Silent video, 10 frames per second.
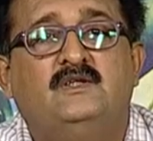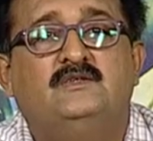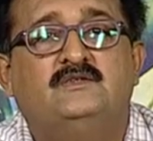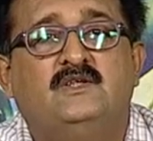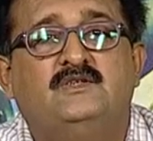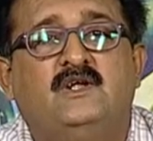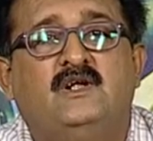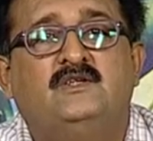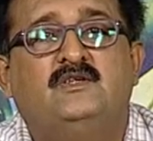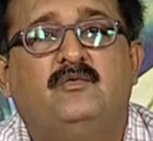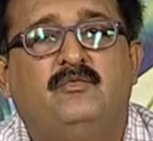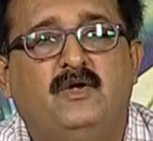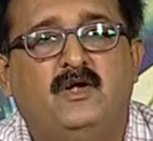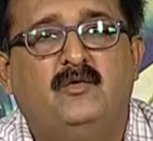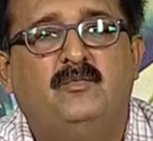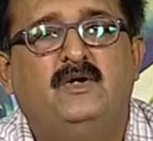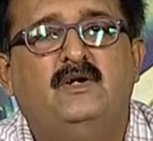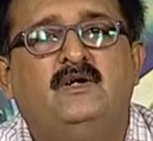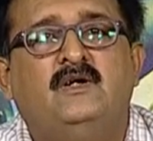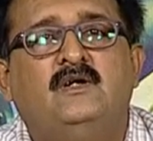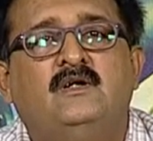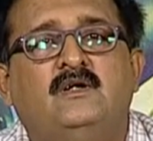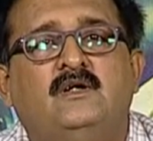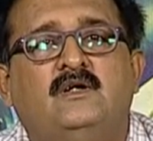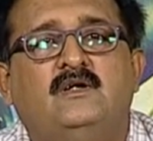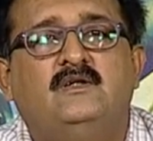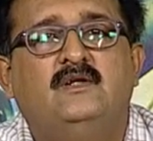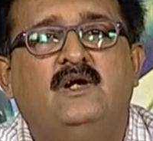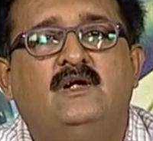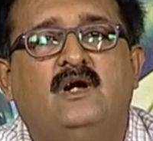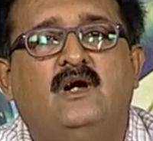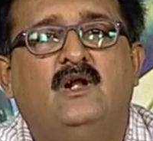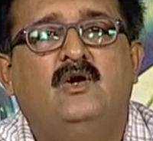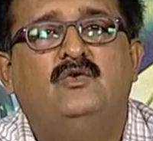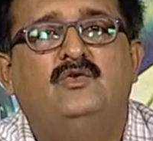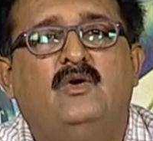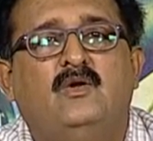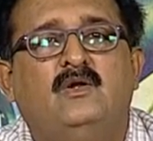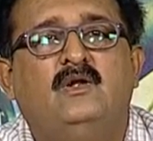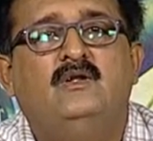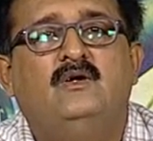such as fingerprint reader, that allows only the